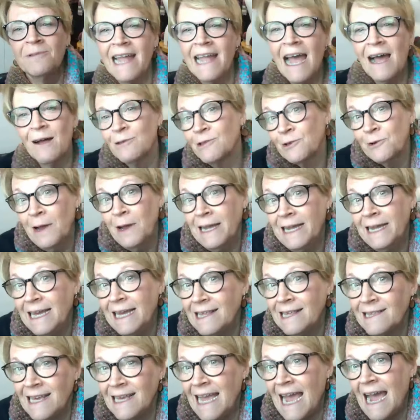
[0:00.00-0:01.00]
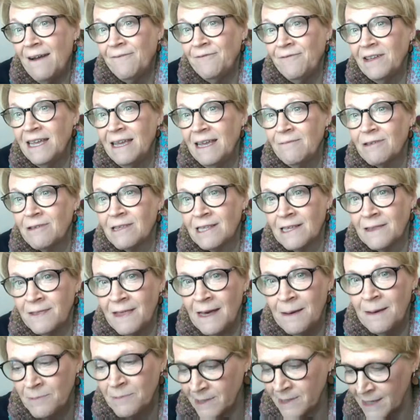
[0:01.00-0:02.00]
down so i guess they have to give us a
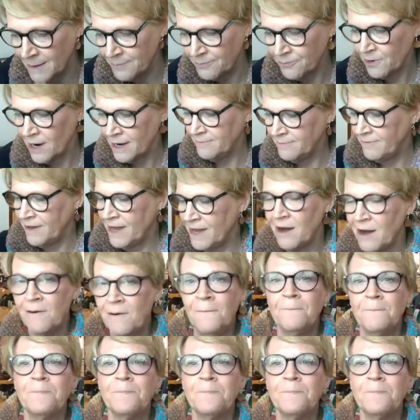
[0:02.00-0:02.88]
thumbs up right val